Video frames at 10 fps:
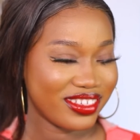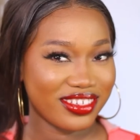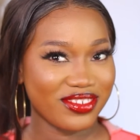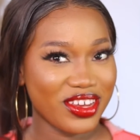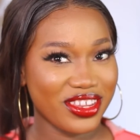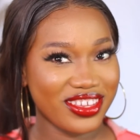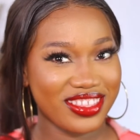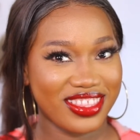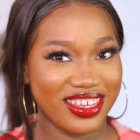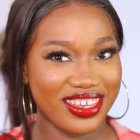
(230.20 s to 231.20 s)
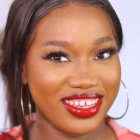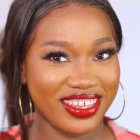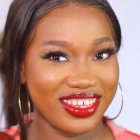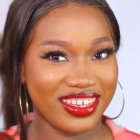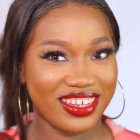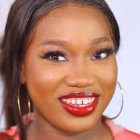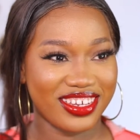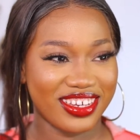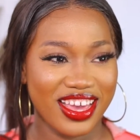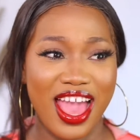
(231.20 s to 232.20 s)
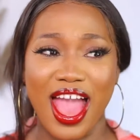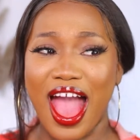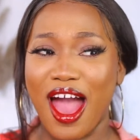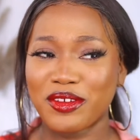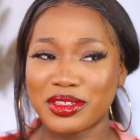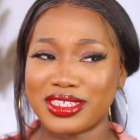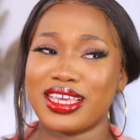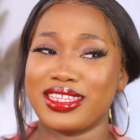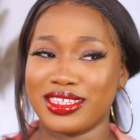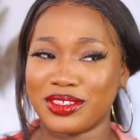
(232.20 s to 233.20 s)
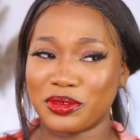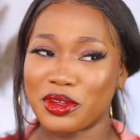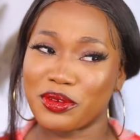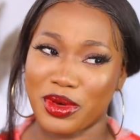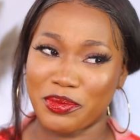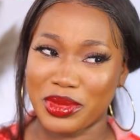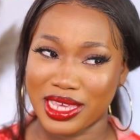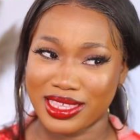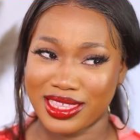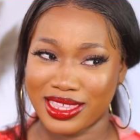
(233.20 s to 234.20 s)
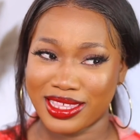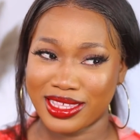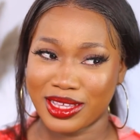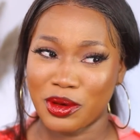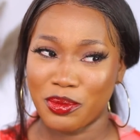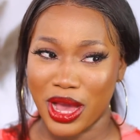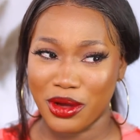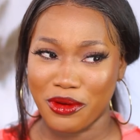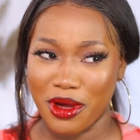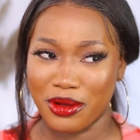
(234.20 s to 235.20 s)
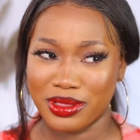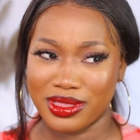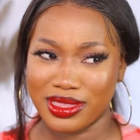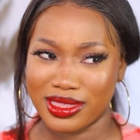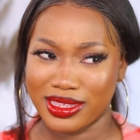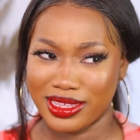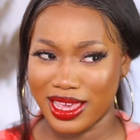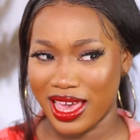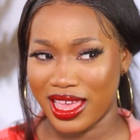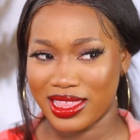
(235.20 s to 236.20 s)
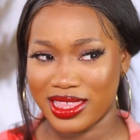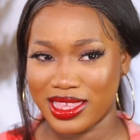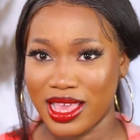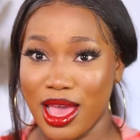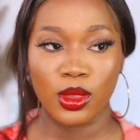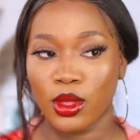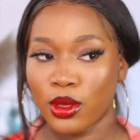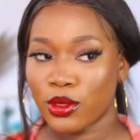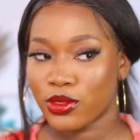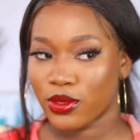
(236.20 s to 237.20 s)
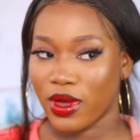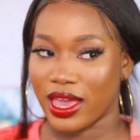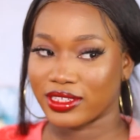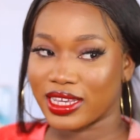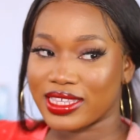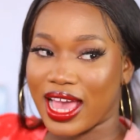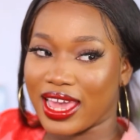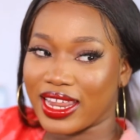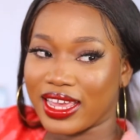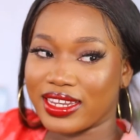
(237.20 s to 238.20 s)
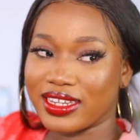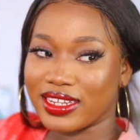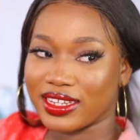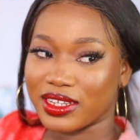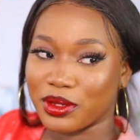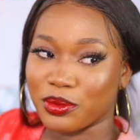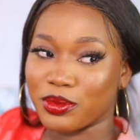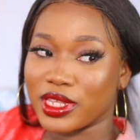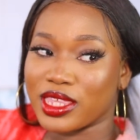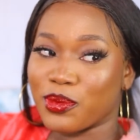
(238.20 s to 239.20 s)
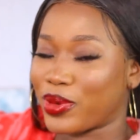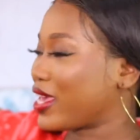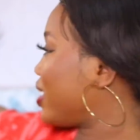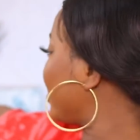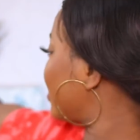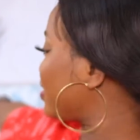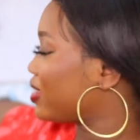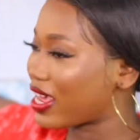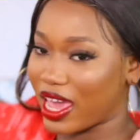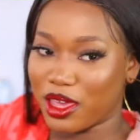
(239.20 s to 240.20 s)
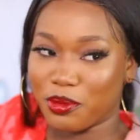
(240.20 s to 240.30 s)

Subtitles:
what do you think? I would say this is one of my best backgrounds yet. So I just added this painting I